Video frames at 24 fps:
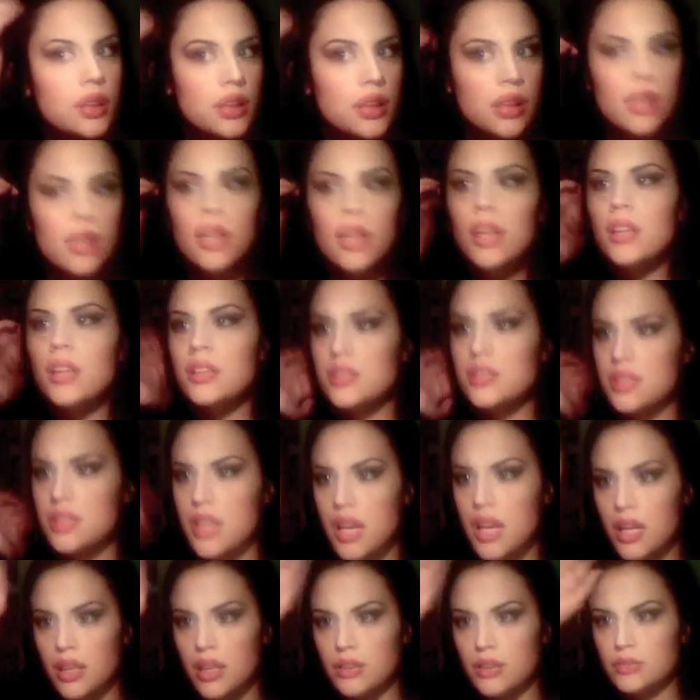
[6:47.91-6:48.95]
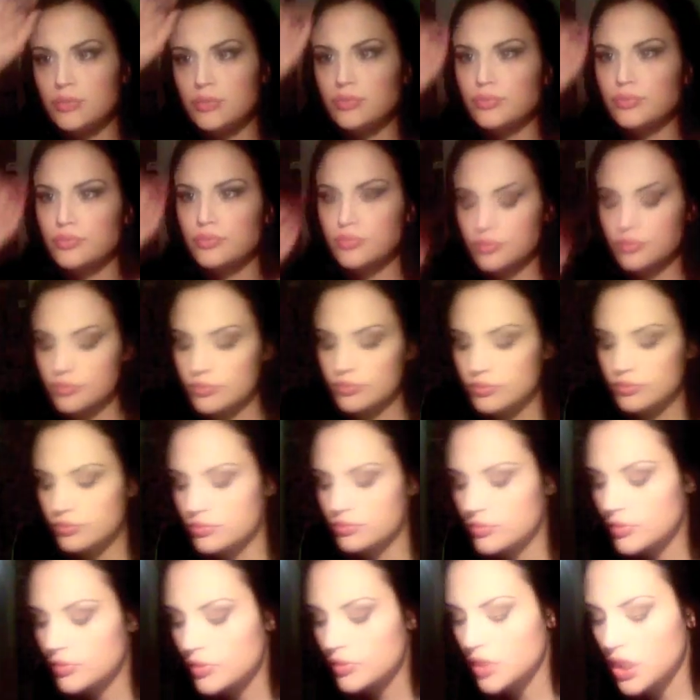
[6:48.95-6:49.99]
And
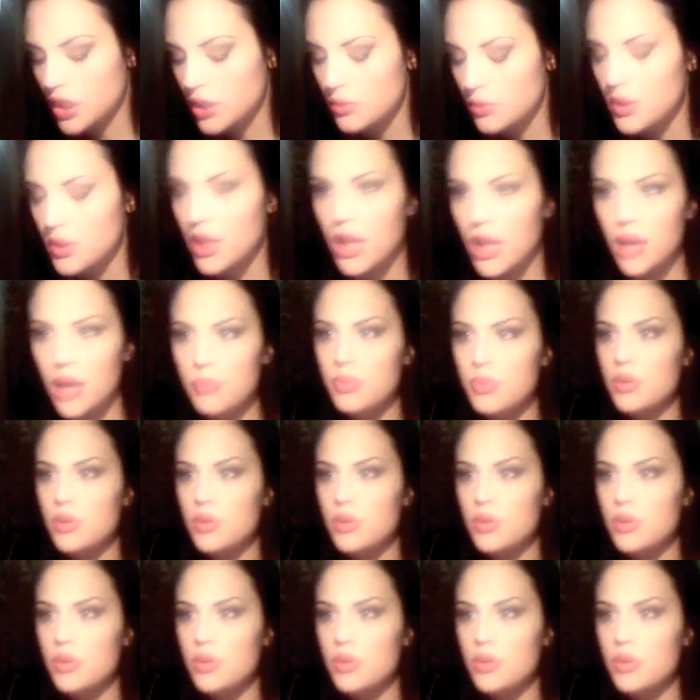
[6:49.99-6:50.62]
are we happy